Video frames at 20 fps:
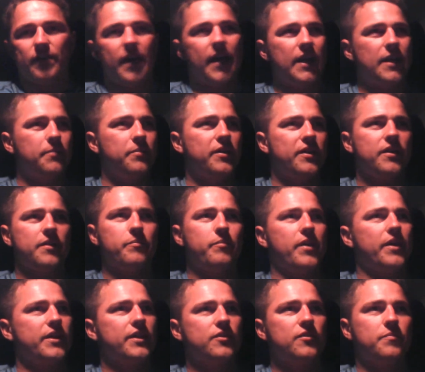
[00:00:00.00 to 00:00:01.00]

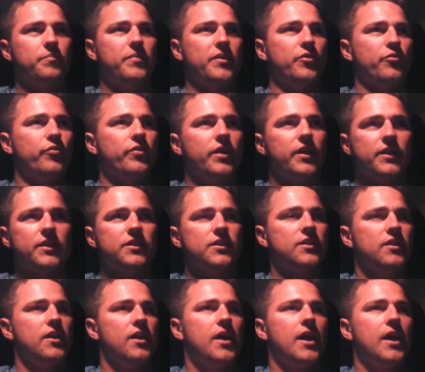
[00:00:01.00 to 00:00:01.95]
Anybody could be rich